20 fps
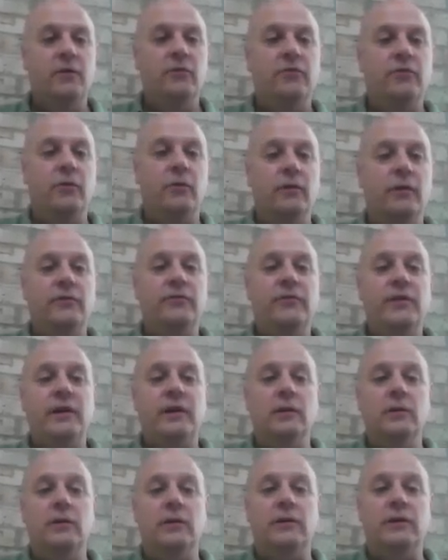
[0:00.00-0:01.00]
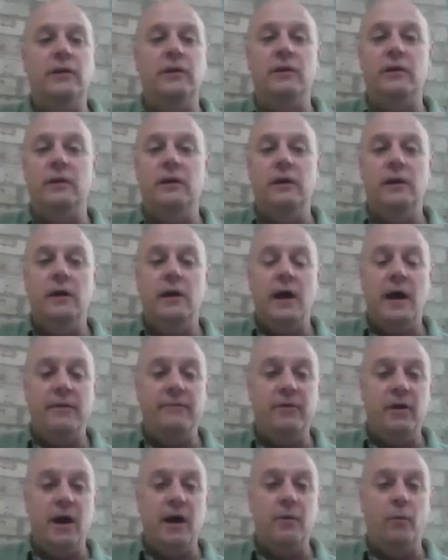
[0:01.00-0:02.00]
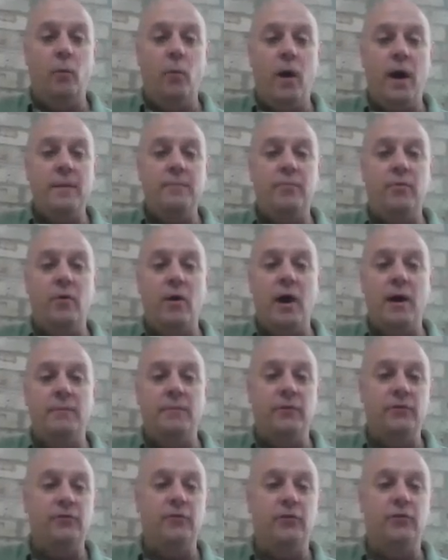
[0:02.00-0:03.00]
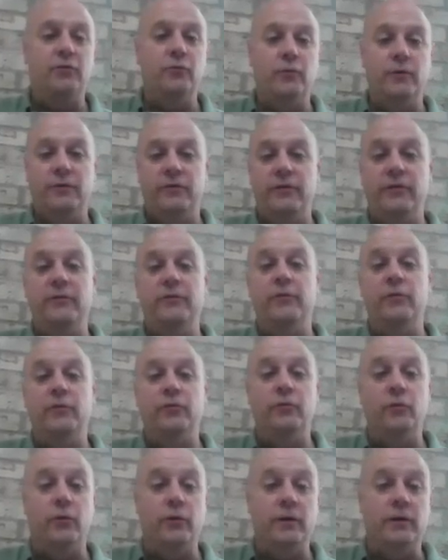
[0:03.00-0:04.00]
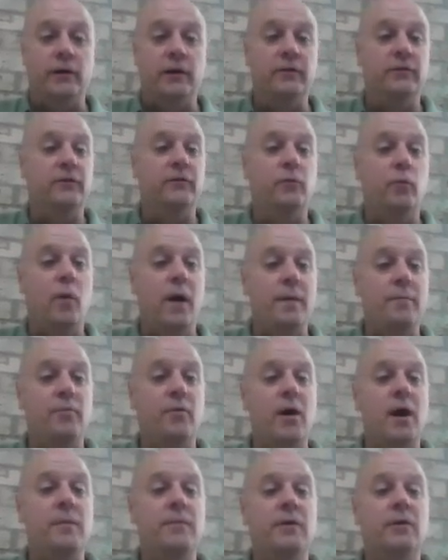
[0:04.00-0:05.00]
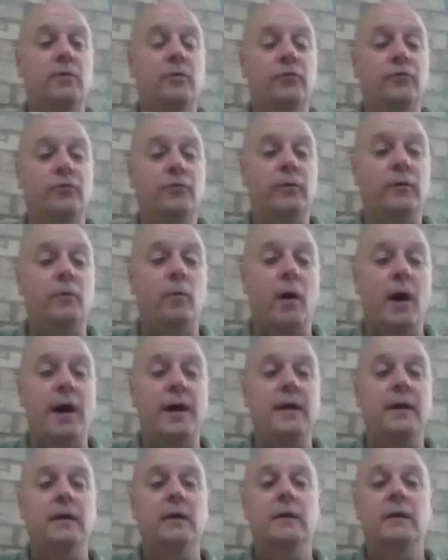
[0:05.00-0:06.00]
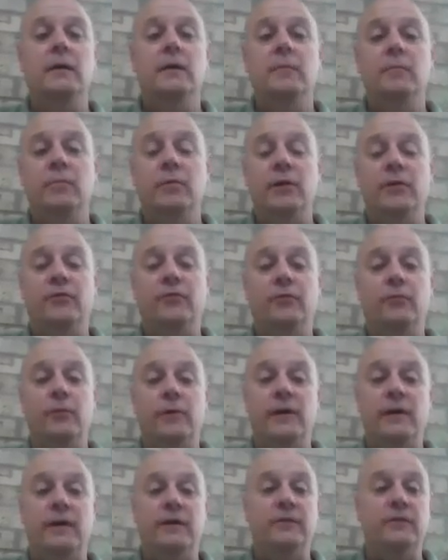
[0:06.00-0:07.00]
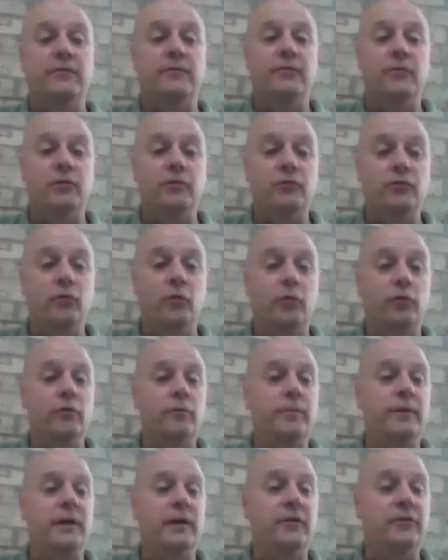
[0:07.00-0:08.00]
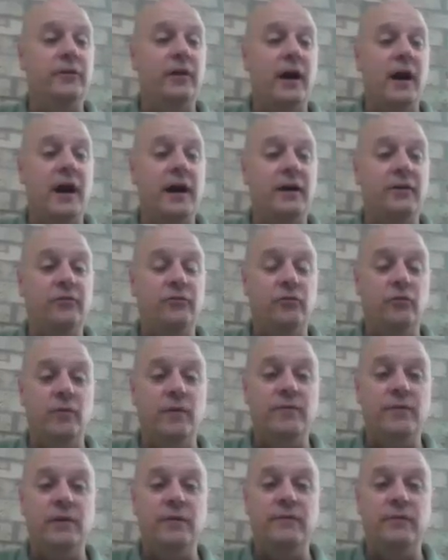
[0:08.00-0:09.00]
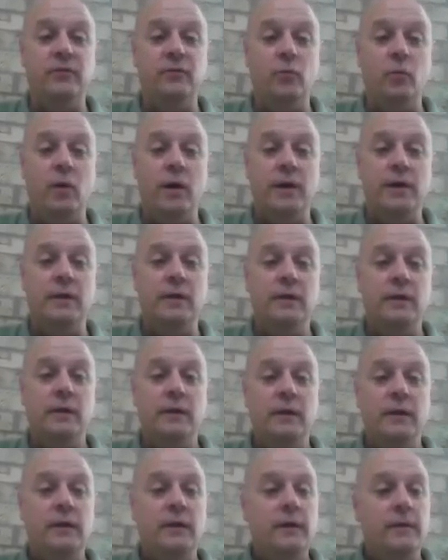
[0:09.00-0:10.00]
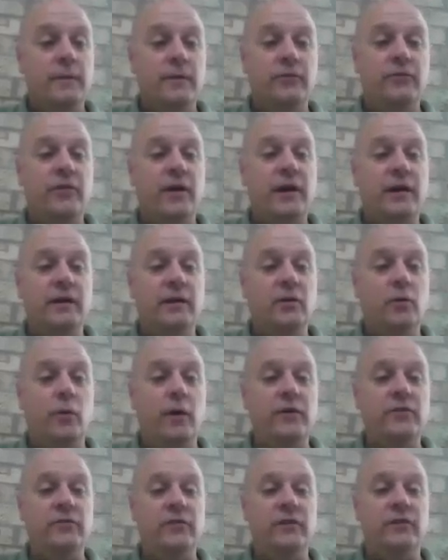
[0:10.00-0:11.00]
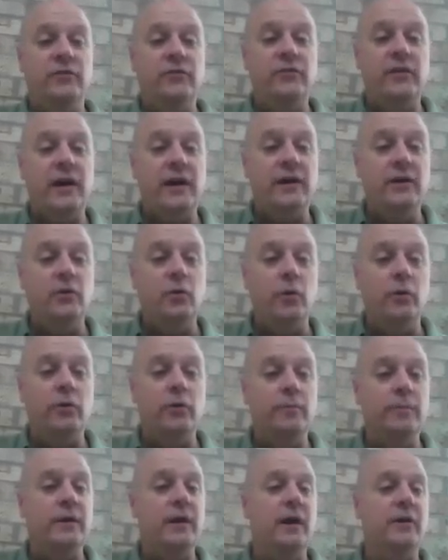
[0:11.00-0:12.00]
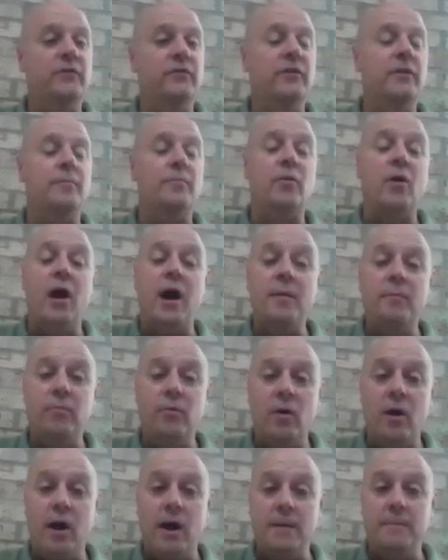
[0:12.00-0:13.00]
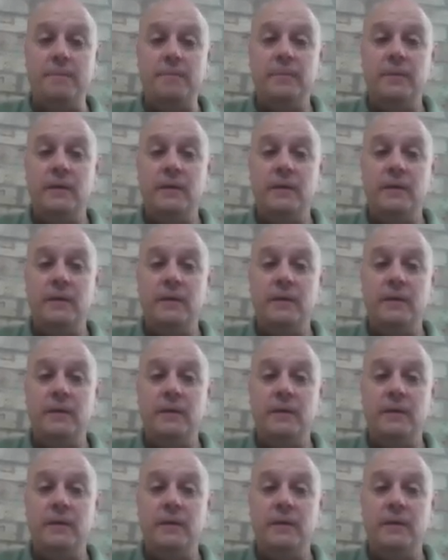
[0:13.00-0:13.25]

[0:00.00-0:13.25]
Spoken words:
So let's take a look here. I've got y prime, this first one says first order because it's y prime equals 3y plus 3. It's a first order because the highest derivative is 1. The second equation is second order because of the prime prime.